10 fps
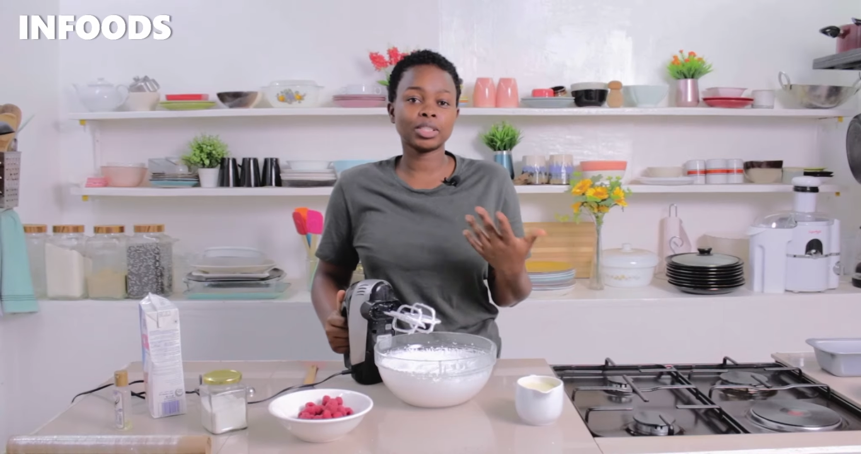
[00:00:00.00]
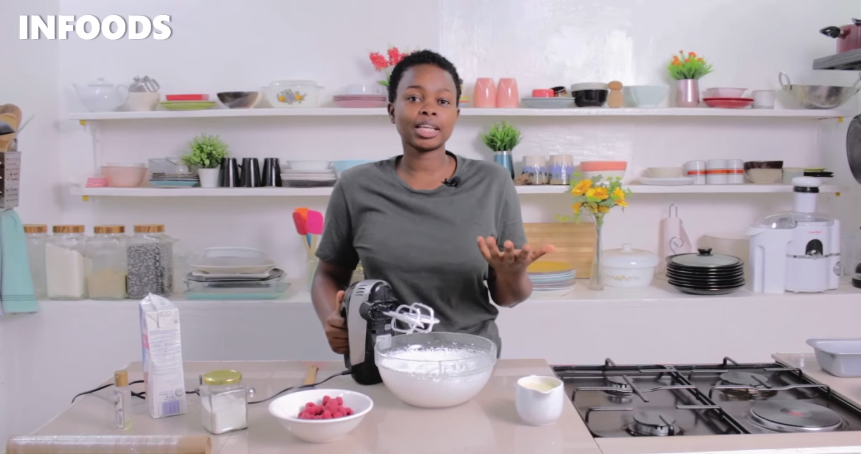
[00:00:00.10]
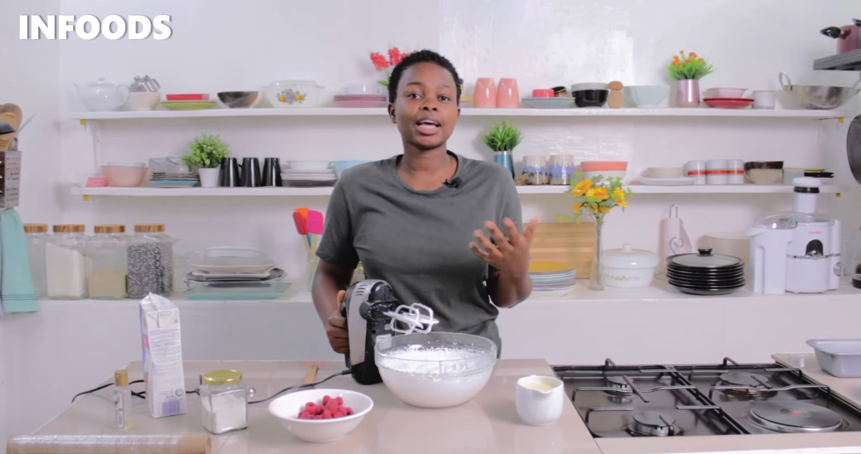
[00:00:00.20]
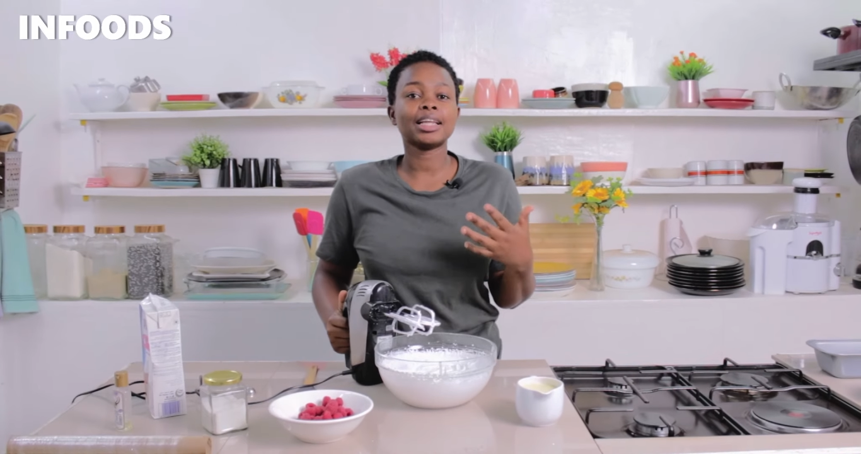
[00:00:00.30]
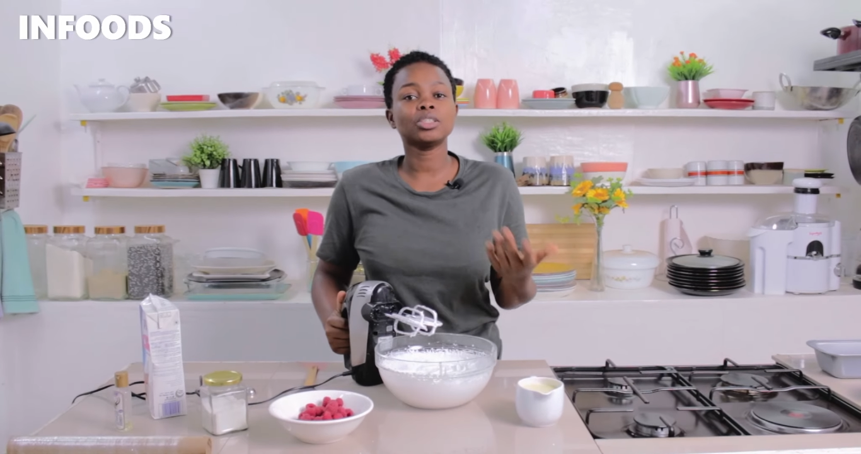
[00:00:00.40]

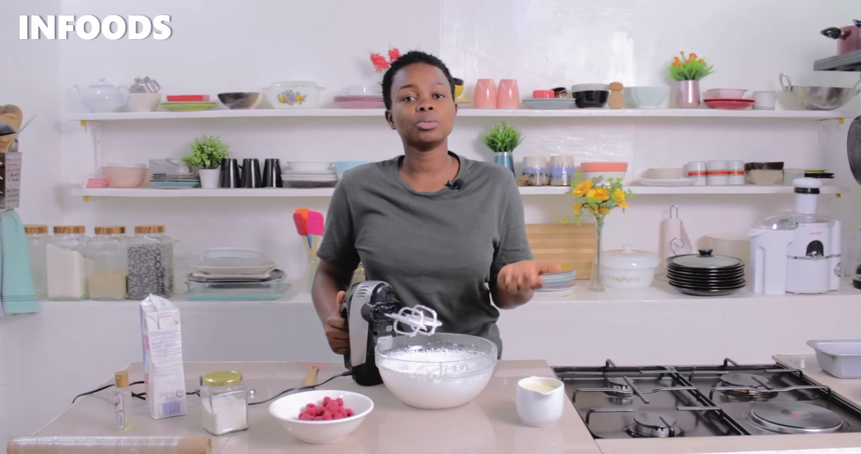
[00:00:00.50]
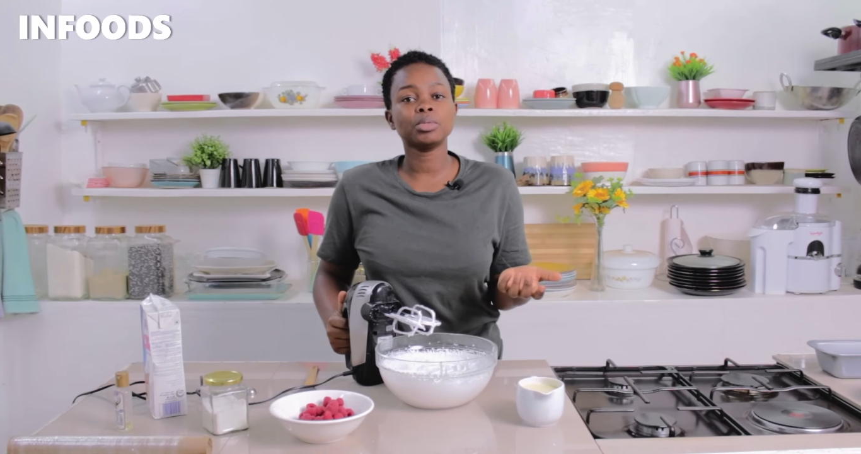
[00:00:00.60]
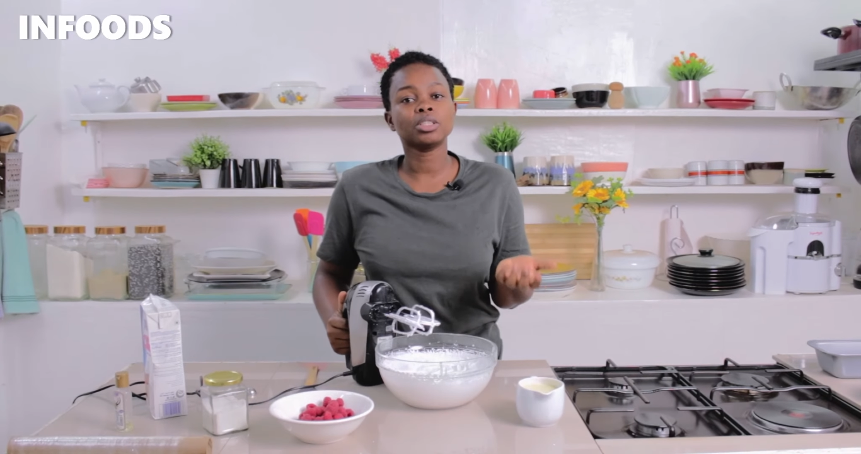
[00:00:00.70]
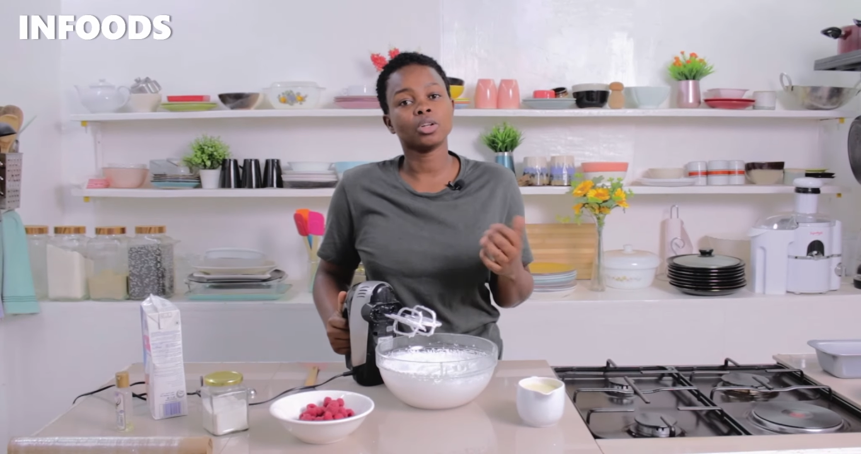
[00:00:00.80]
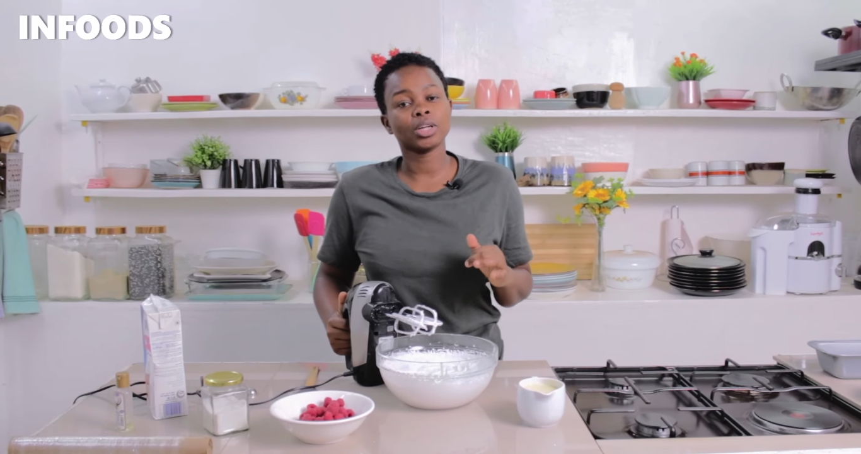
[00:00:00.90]
take a little
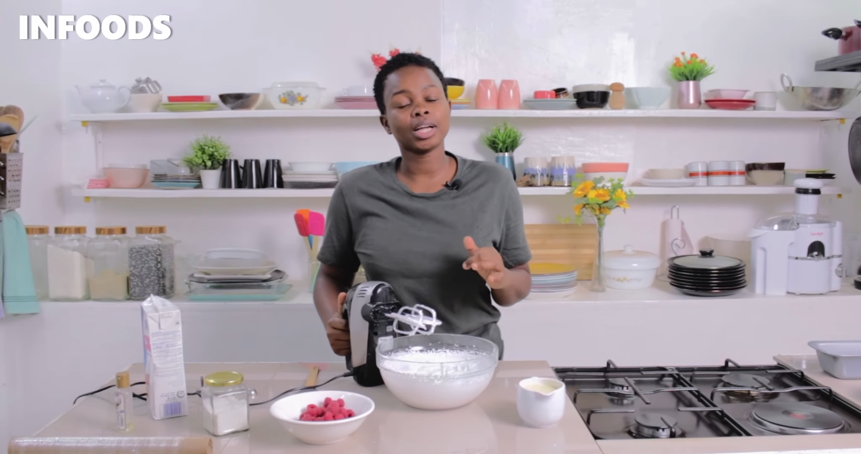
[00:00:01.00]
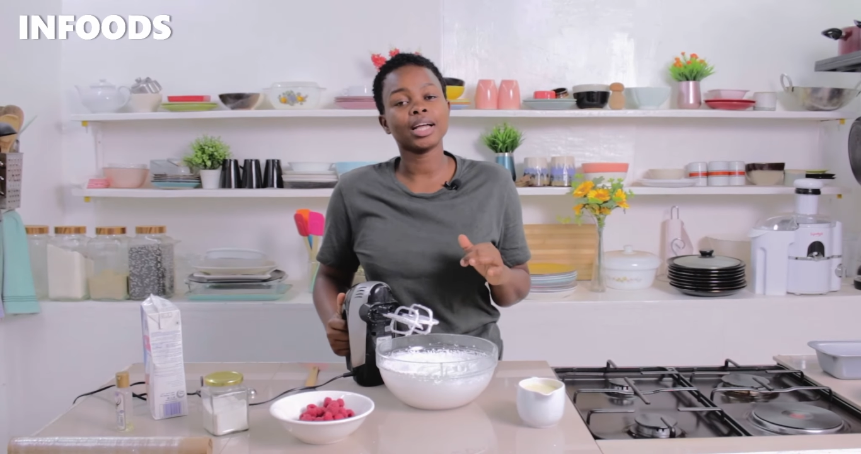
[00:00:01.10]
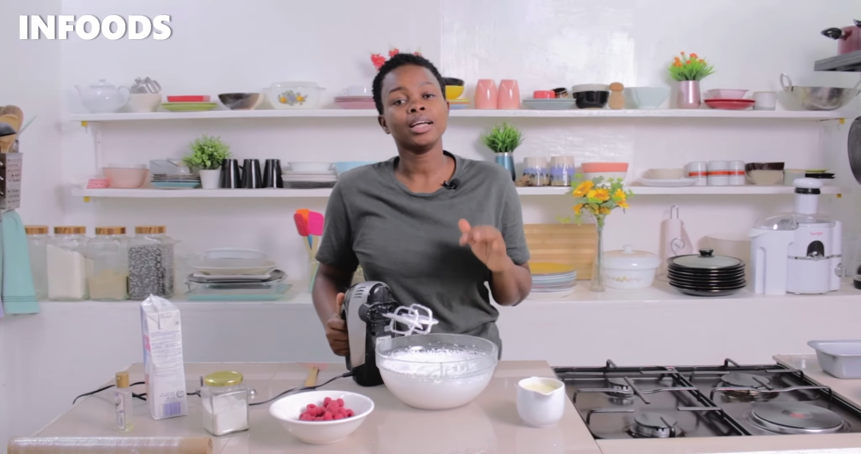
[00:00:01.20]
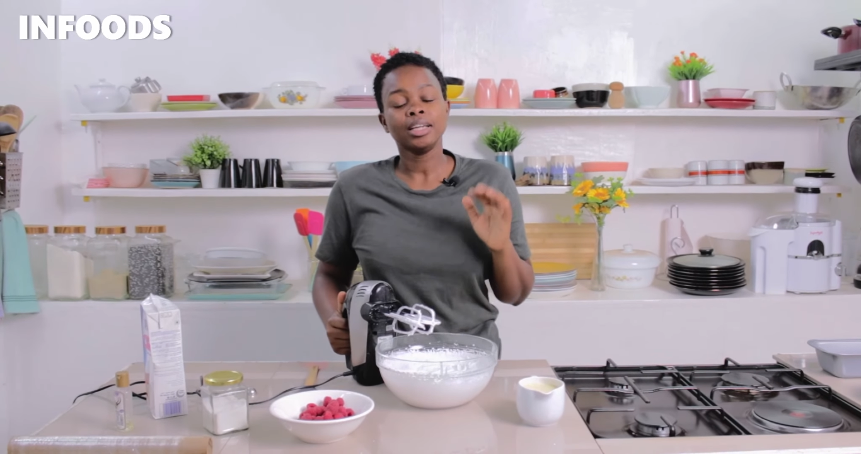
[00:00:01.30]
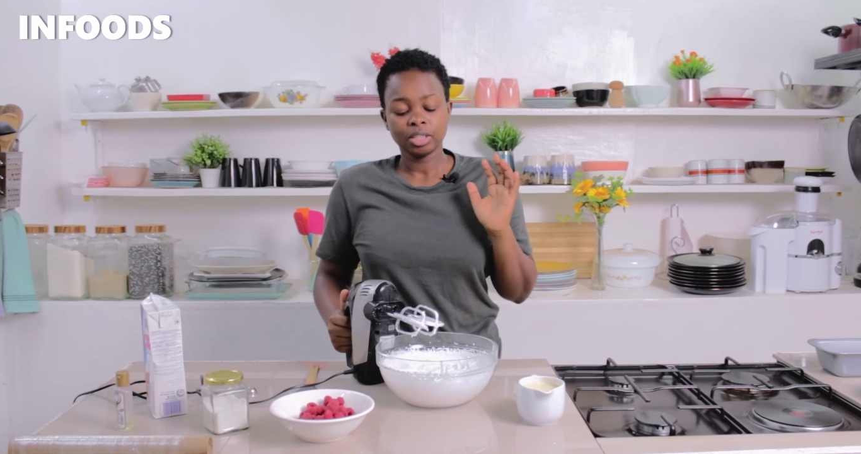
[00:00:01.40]
bit longer